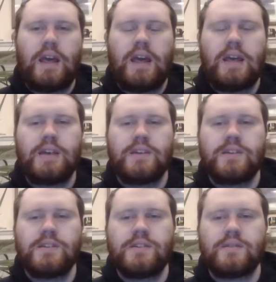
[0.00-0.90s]

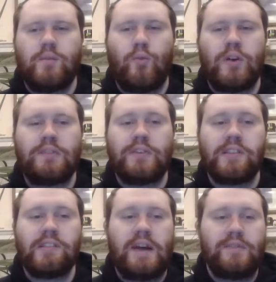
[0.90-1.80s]
is one of
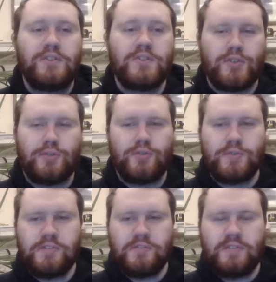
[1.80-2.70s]
11
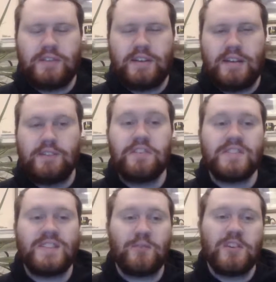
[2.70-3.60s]
children, at least
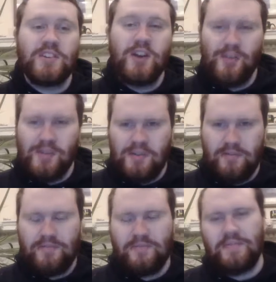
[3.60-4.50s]
that we know of.
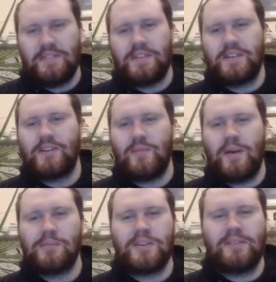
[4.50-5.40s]
I
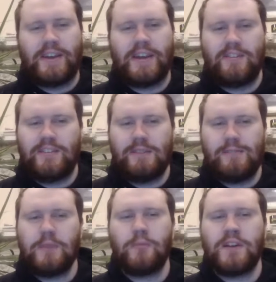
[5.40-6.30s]
believe I counted that
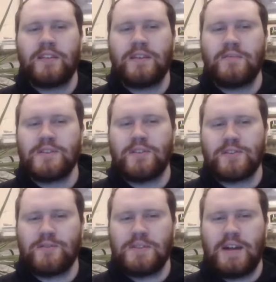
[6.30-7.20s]
right. One of them is
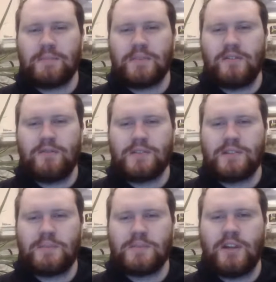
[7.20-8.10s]
also adopted or a
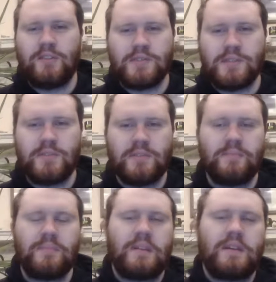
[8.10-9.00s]
stepchild or something.
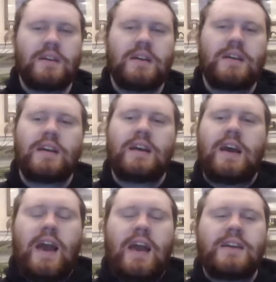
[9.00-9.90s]

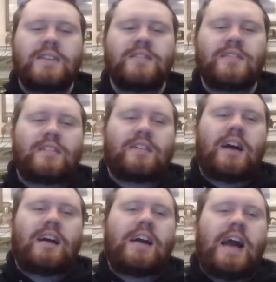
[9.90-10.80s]
And
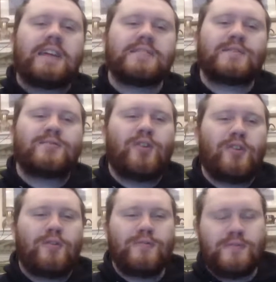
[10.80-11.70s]
I asked to
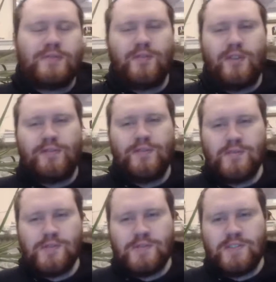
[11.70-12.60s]
our
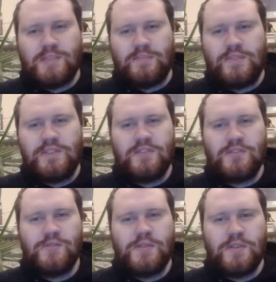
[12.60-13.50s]
viewers, did
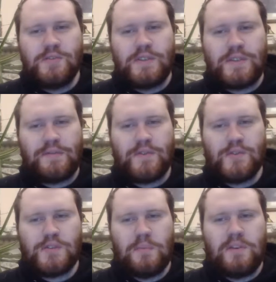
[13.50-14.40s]
you know that the
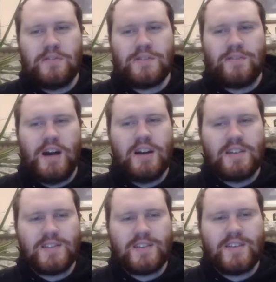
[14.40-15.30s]
first appearance of
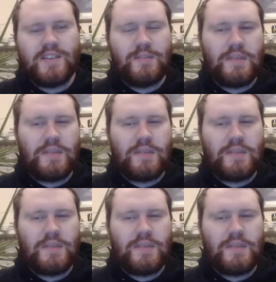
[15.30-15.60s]
Husk,